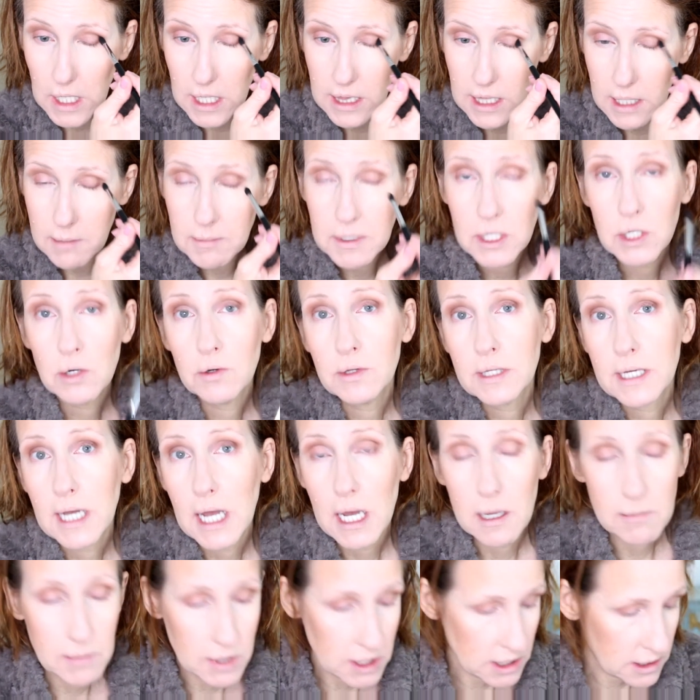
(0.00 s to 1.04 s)
Let me know in the
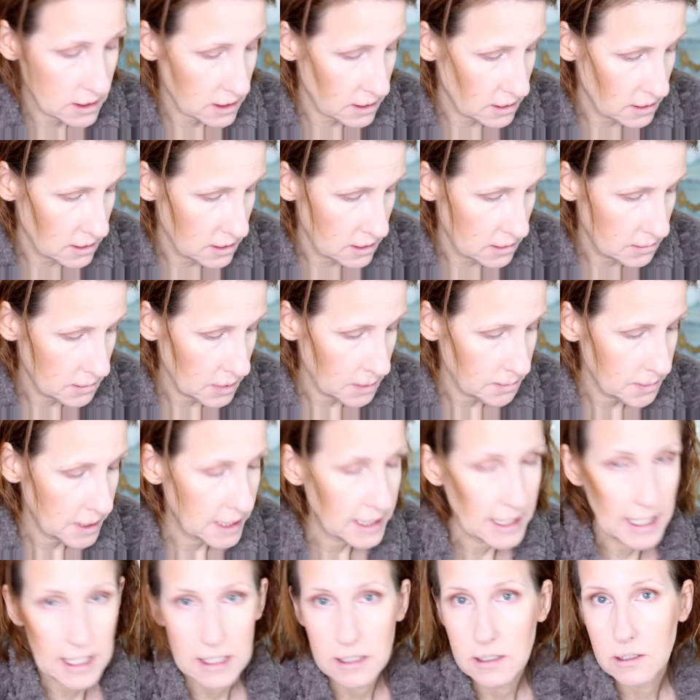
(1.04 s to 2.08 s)
comments, but be
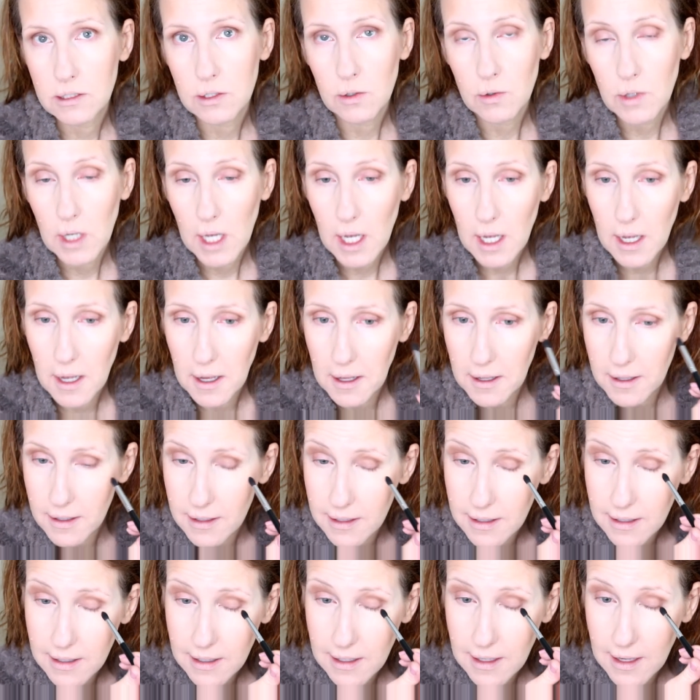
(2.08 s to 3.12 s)
nice, okay?
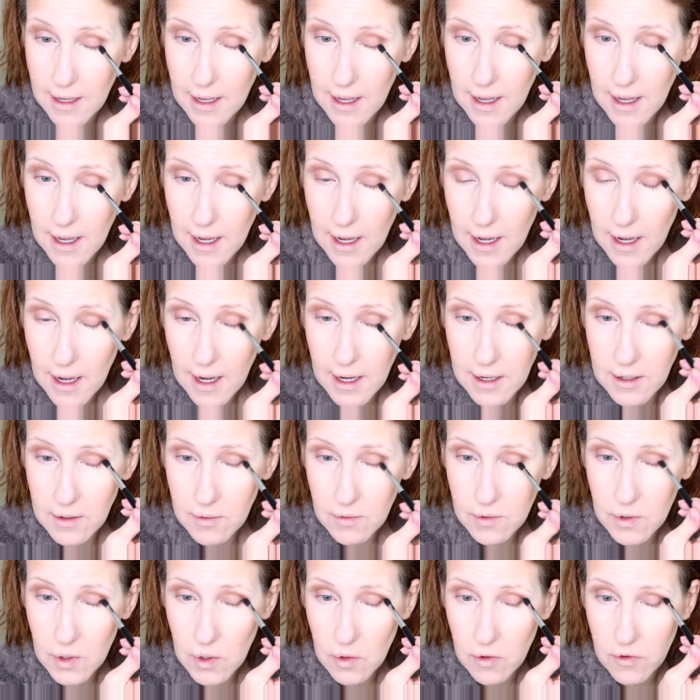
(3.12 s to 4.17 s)
I
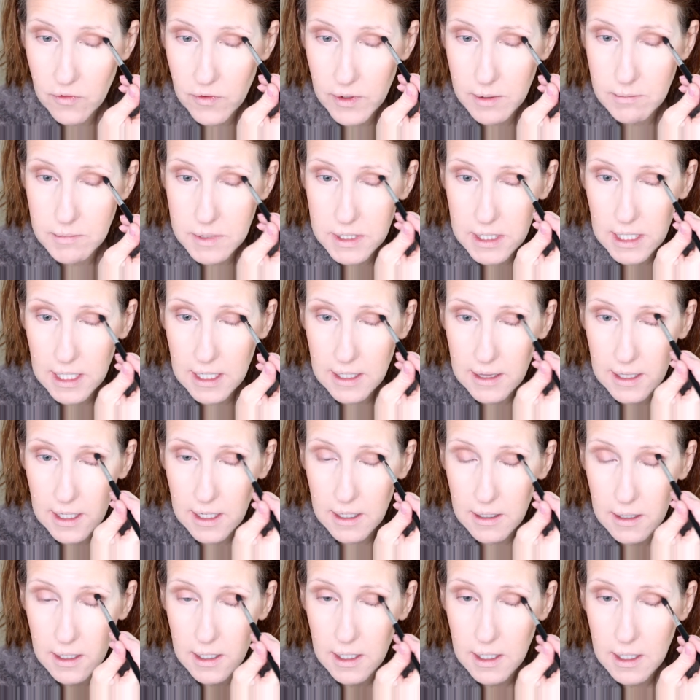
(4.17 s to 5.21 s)
don't know if I'm saying
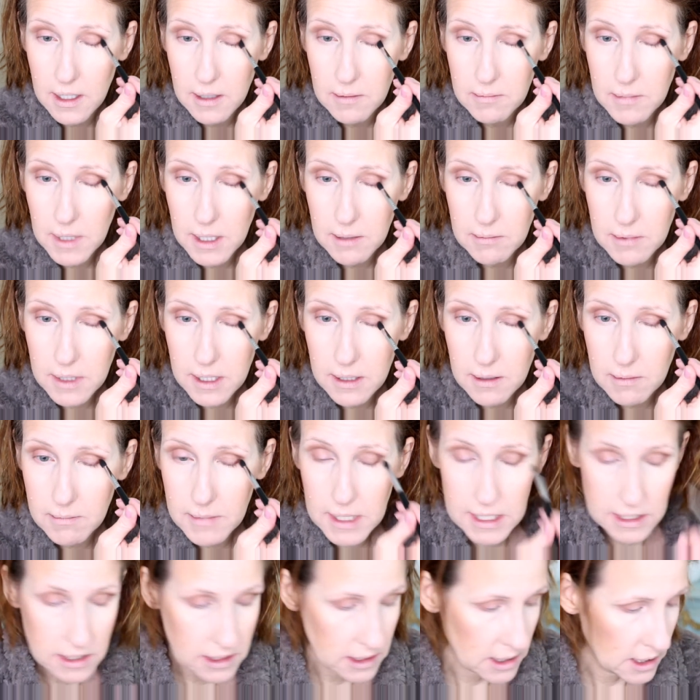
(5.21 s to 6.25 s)
that. Maybe I'm
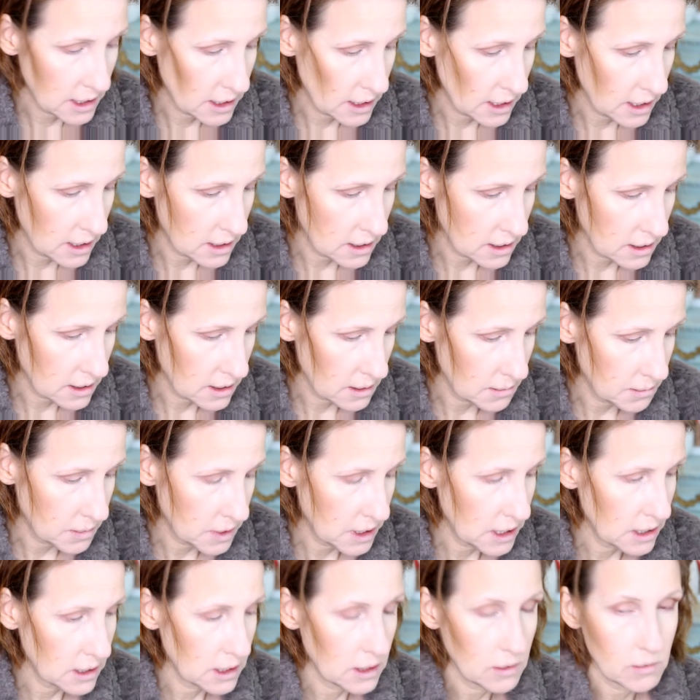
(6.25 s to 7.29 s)
not saying that
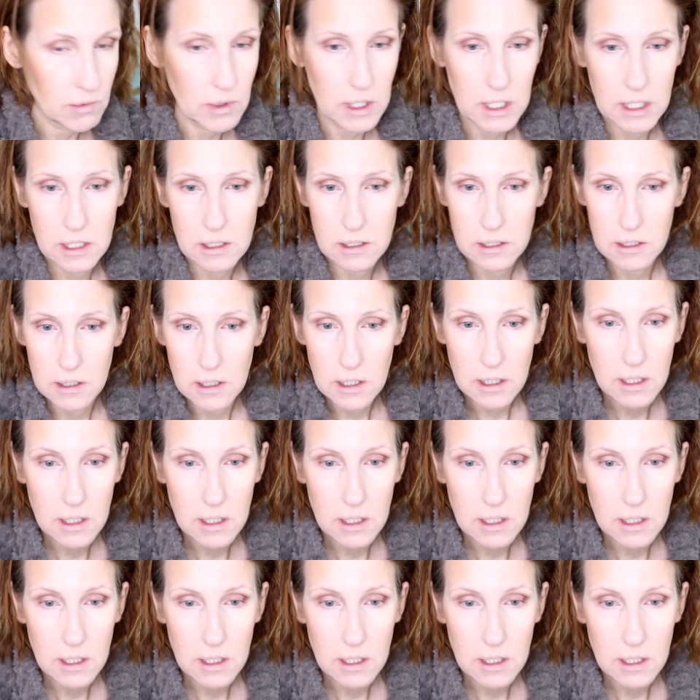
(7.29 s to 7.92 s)
completely right.